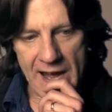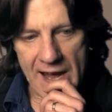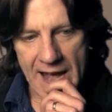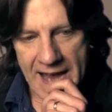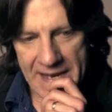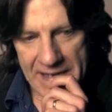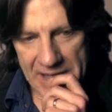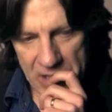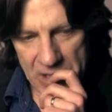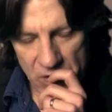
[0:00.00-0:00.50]

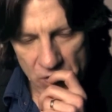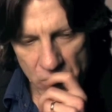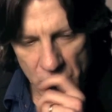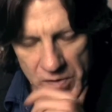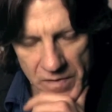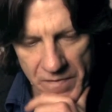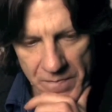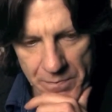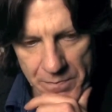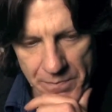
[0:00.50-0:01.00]
Eddie's
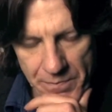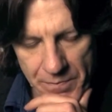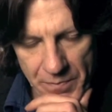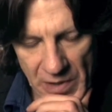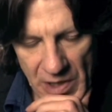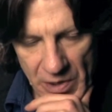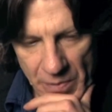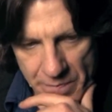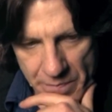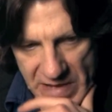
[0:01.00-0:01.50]
sort of
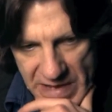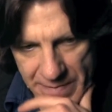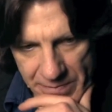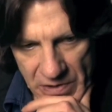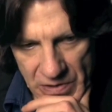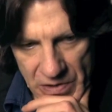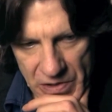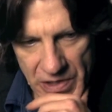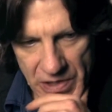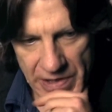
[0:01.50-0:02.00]

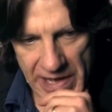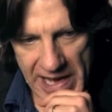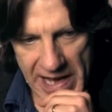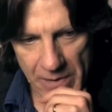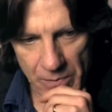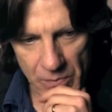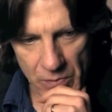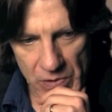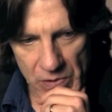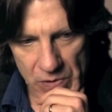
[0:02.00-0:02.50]
commitment to
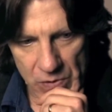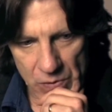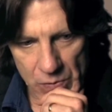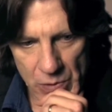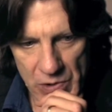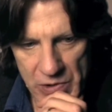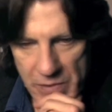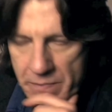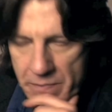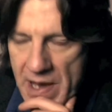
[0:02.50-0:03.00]
that was
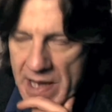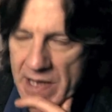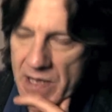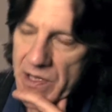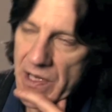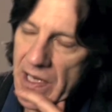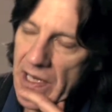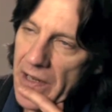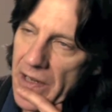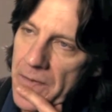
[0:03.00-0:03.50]

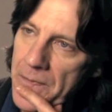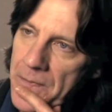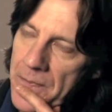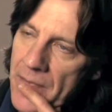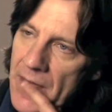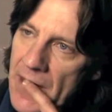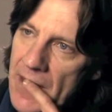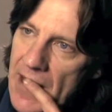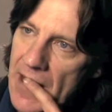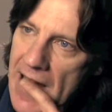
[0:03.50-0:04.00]
amazing.
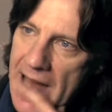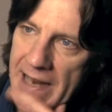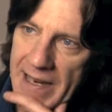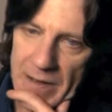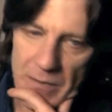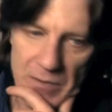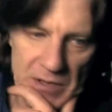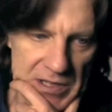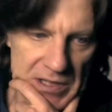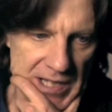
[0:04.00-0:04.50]
And
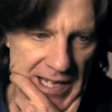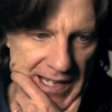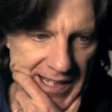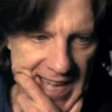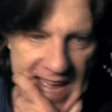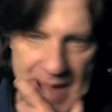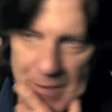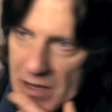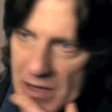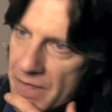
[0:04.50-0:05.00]
it
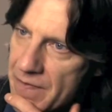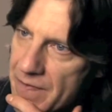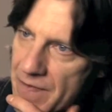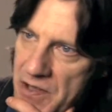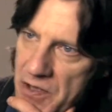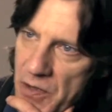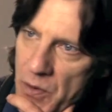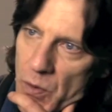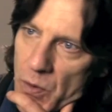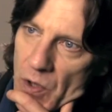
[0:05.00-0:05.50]
came at a
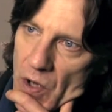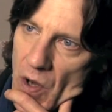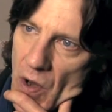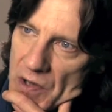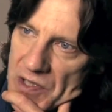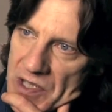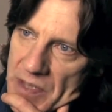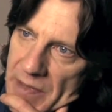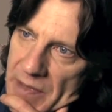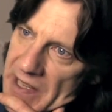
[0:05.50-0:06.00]
physical
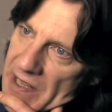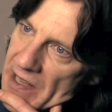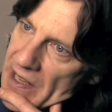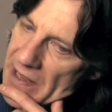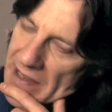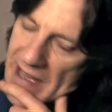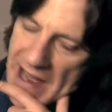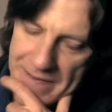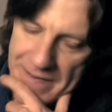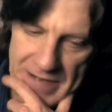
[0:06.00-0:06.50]
cost. I mean,
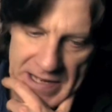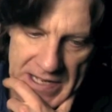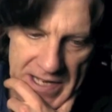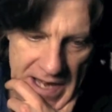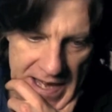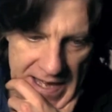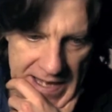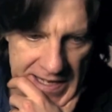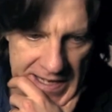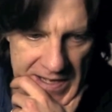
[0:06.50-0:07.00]
every
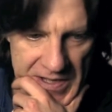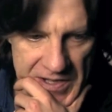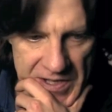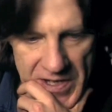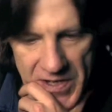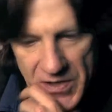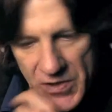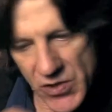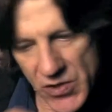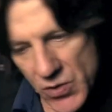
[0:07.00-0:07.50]
day he's
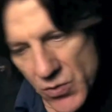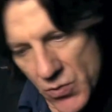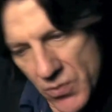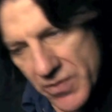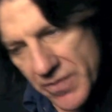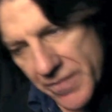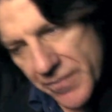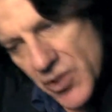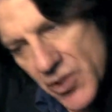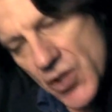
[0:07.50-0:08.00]
in a
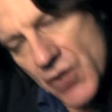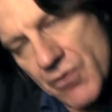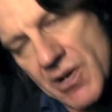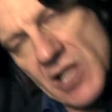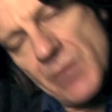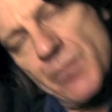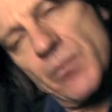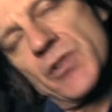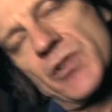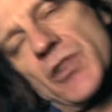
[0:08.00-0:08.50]
sort of
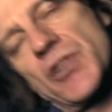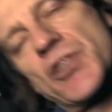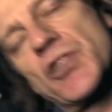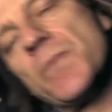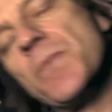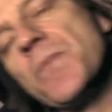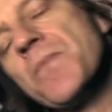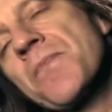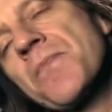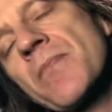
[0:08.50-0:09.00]
stress
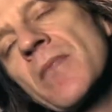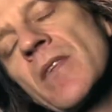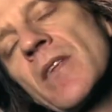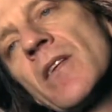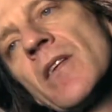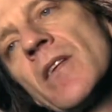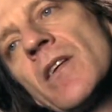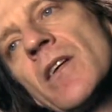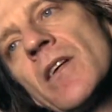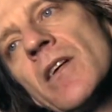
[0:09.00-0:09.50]
position
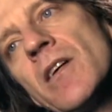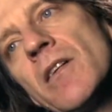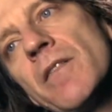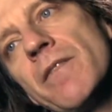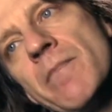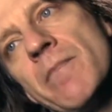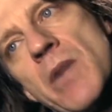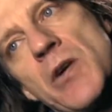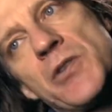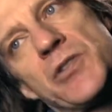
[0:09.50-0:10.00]

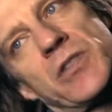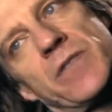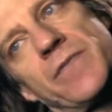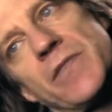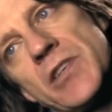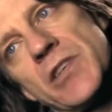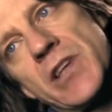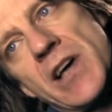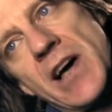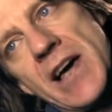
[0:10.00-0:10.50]
for most of
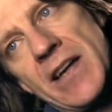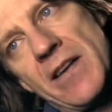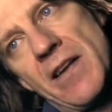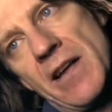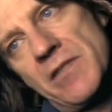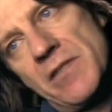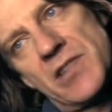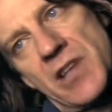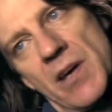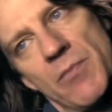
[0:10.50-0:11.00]
the day
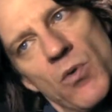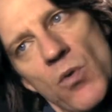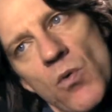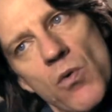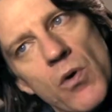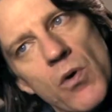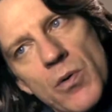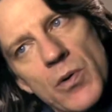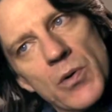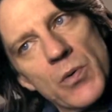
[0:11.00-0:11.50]
in some
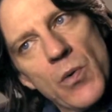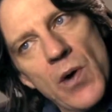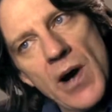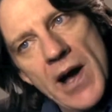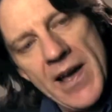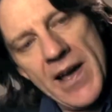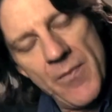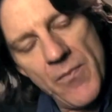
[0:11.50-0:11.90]
awkward way.